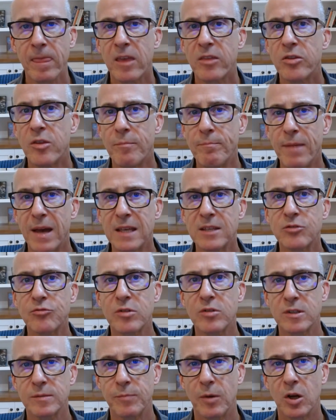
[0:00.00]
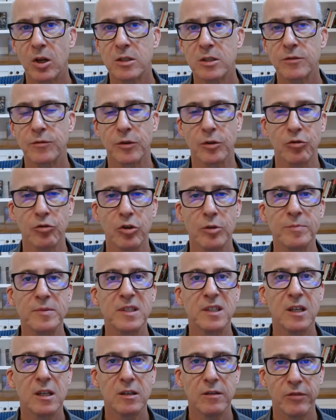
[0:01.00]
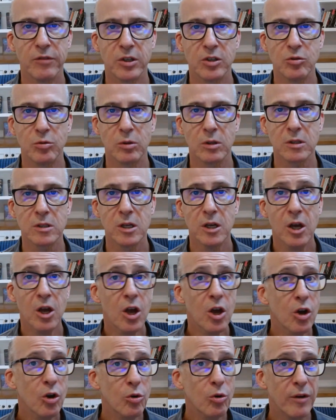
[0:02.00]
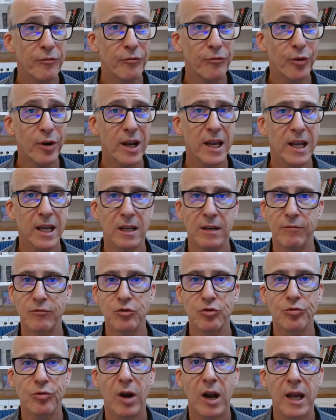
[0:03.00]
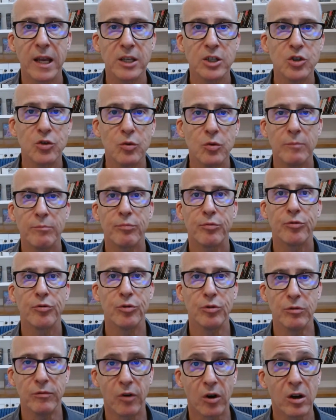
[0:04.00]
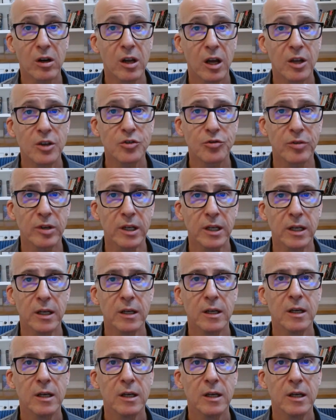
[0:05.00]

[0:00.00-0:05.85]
The best response for groups and individuals who are afraid of trying to improve our country